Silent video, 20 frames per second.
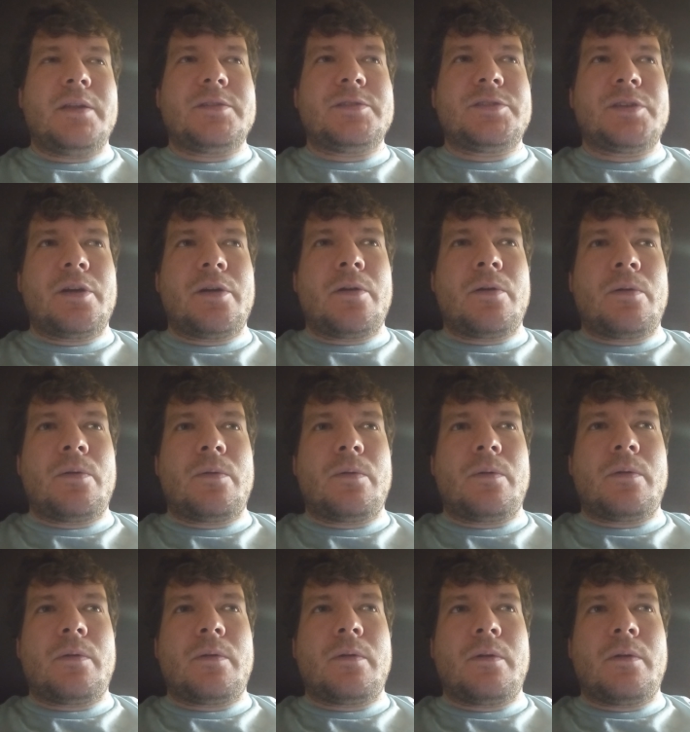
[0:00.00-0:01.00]
And so
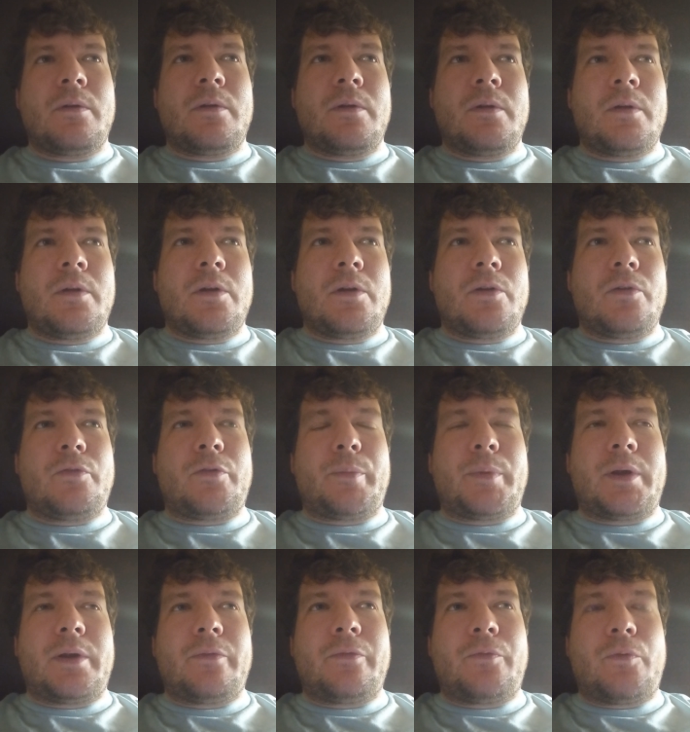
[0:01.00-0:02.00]
from
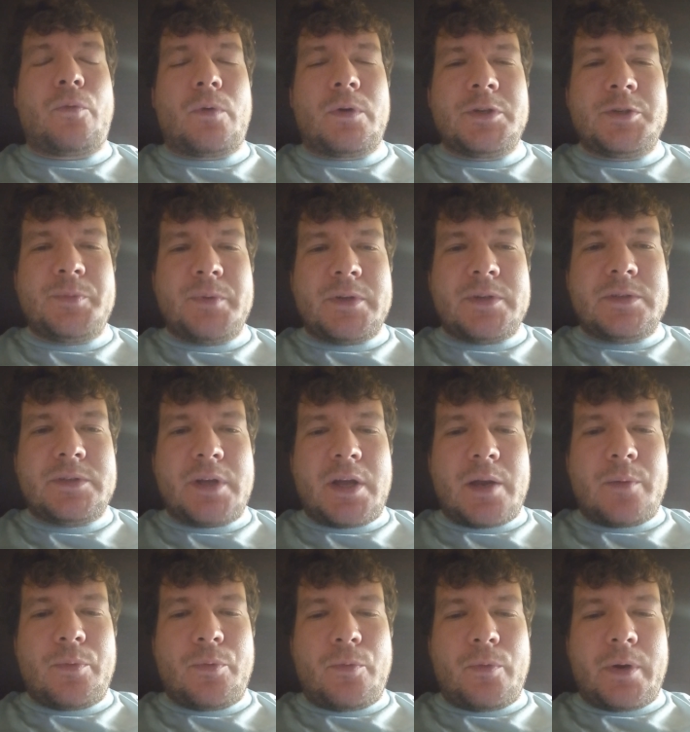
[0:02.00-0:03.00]
an enforcement
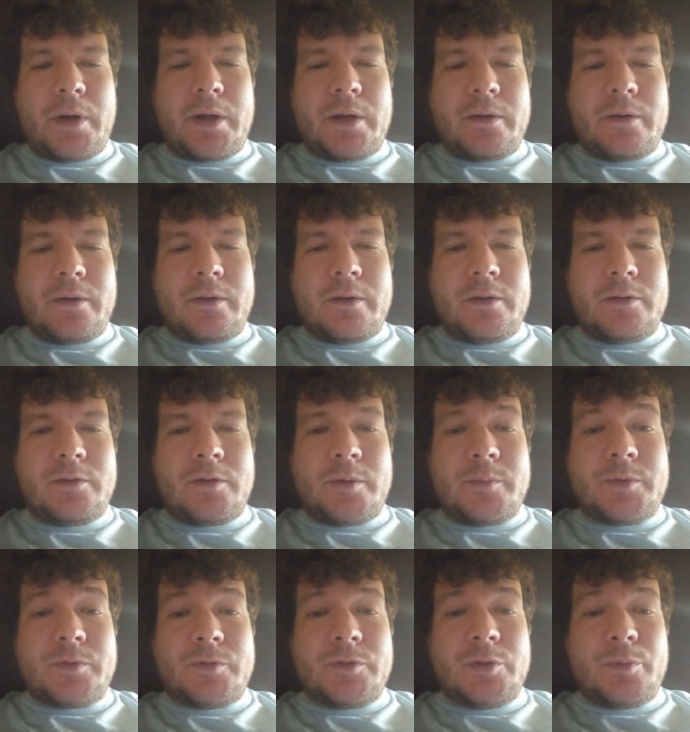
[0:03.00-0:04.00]
standpoint, in
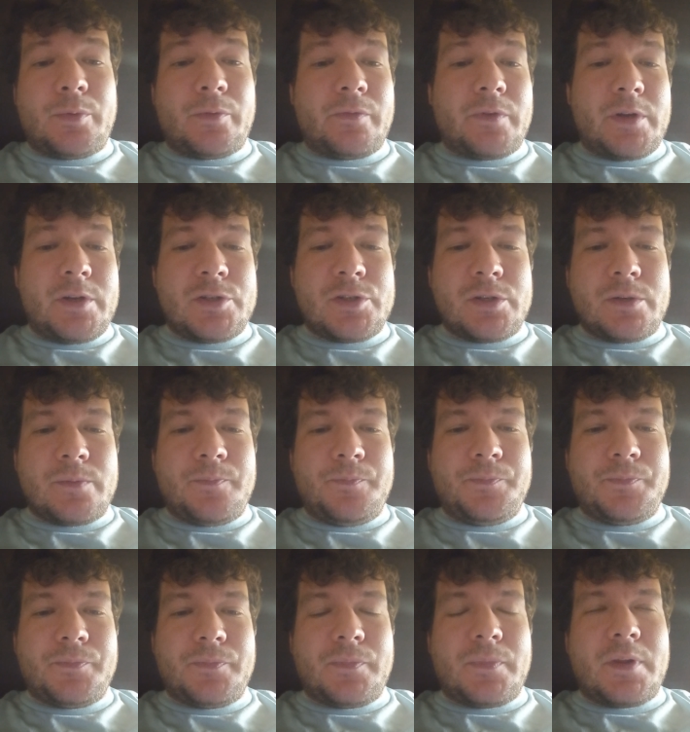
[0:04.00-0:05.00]
terms of supervision,
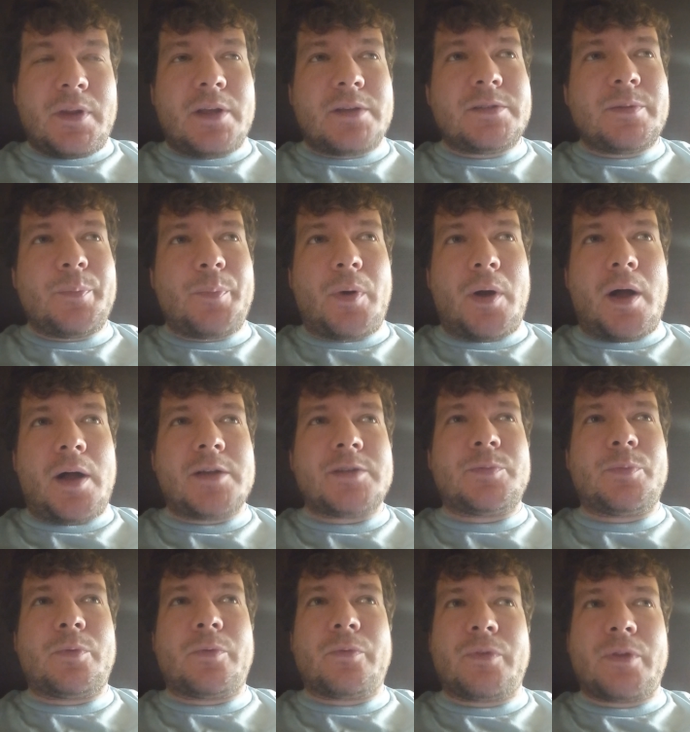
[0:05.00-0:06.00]
it's
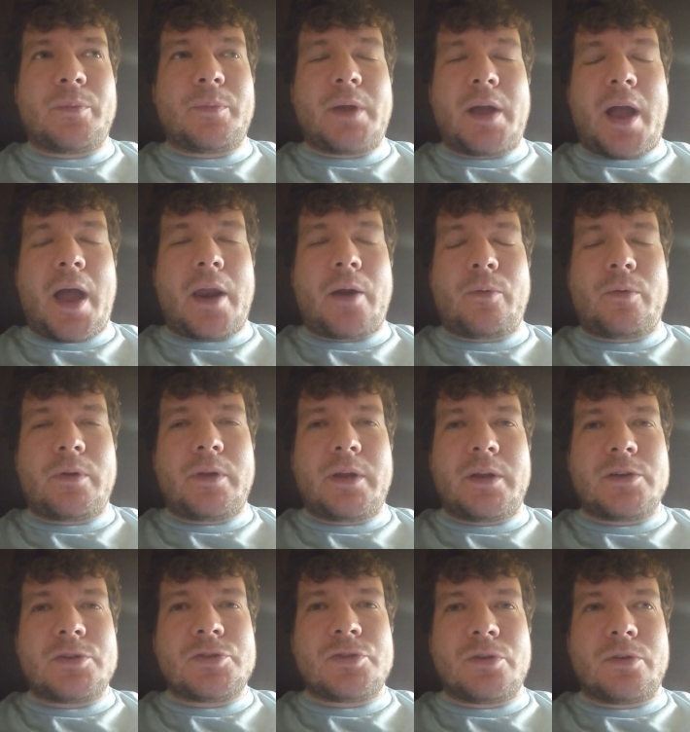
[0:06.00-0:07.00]
impossible for them to adequately
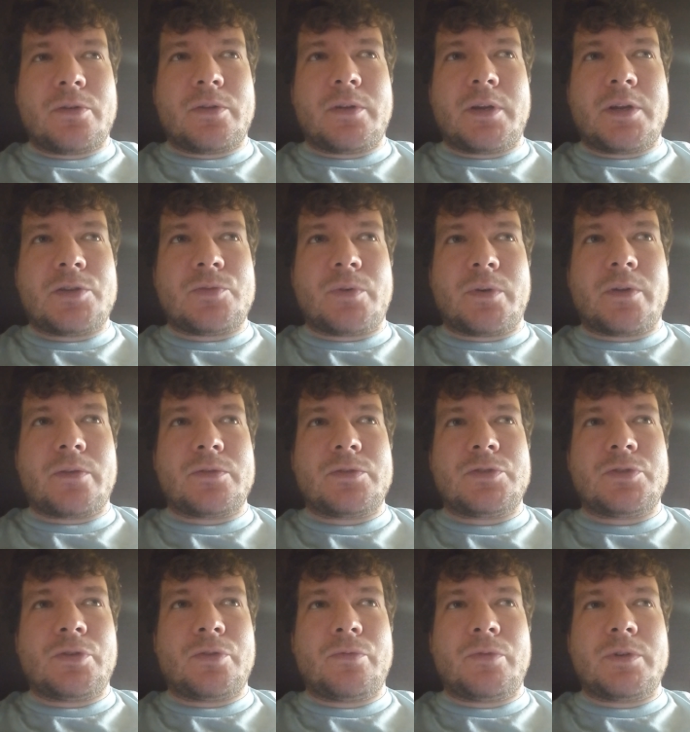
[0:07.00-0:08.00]
ensure that each one of those
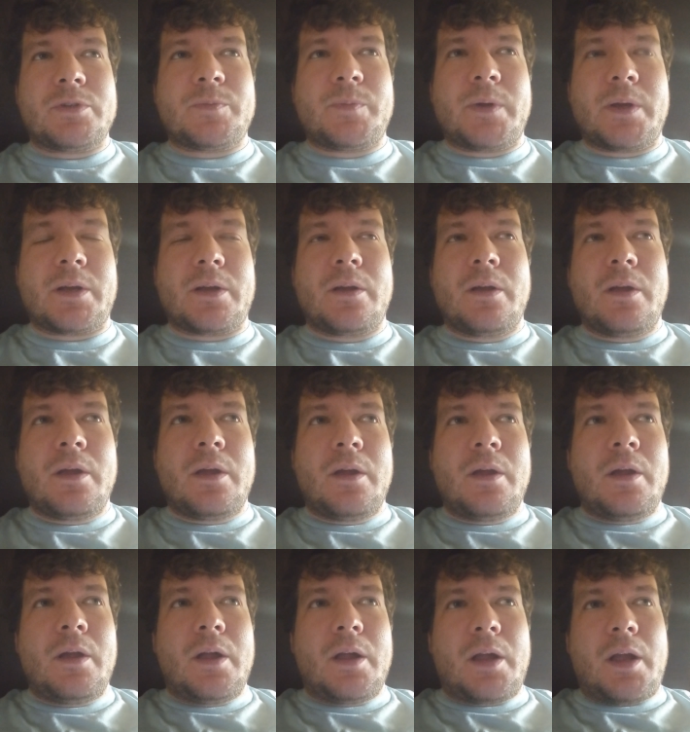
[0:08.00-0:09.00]
children is being
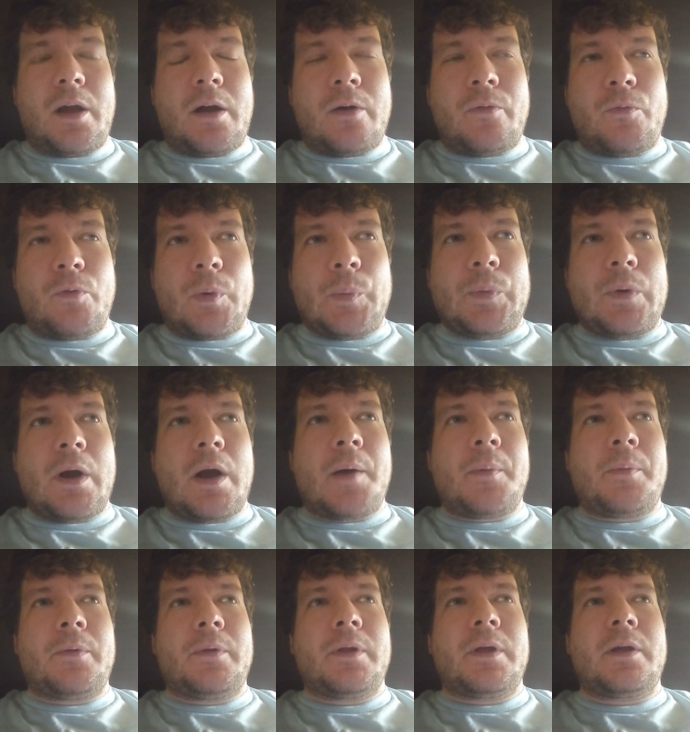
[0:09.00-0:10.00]
cared for
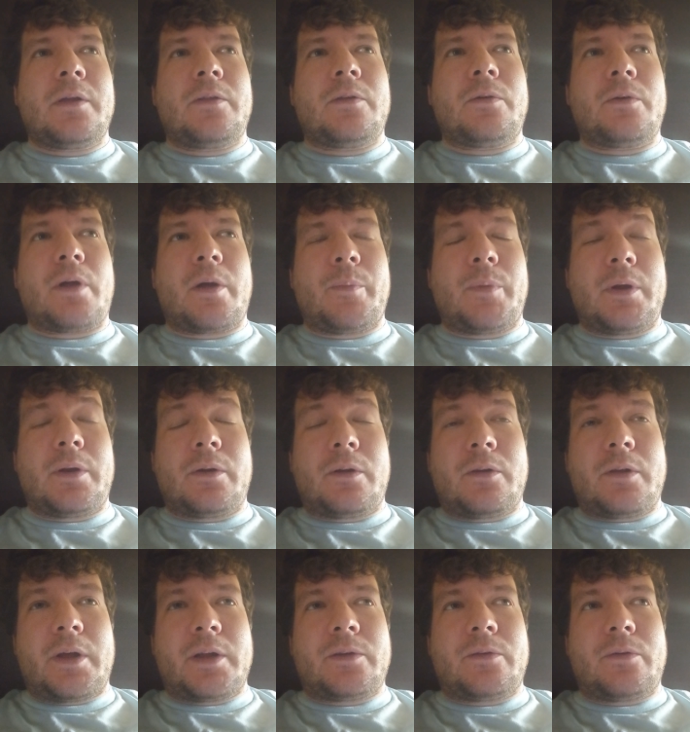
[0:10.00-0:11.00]
properly, they're not being
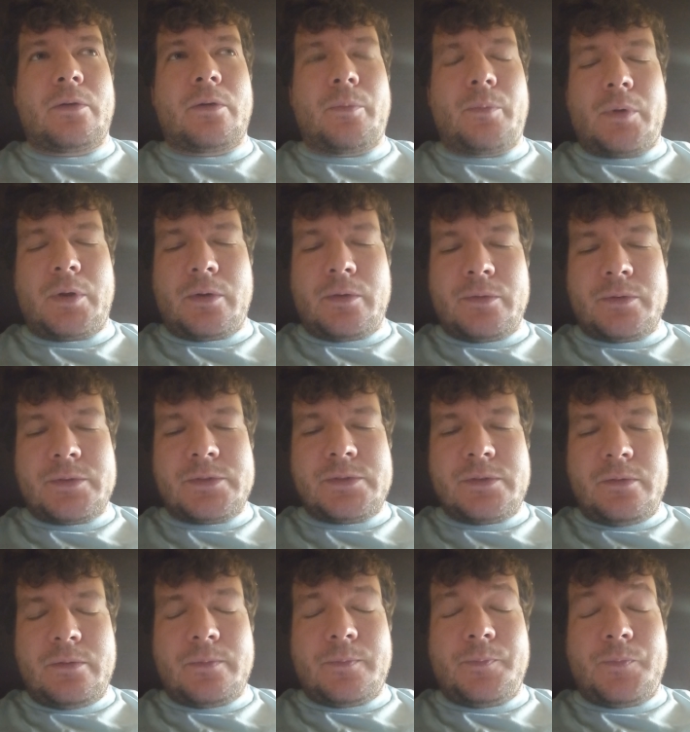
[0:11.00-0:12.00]
neglected and
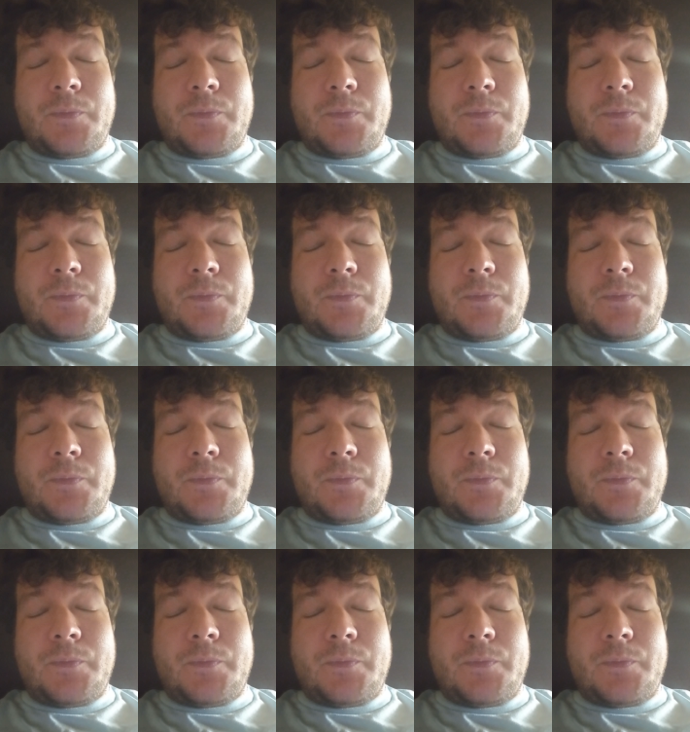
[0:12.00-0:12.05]
abused.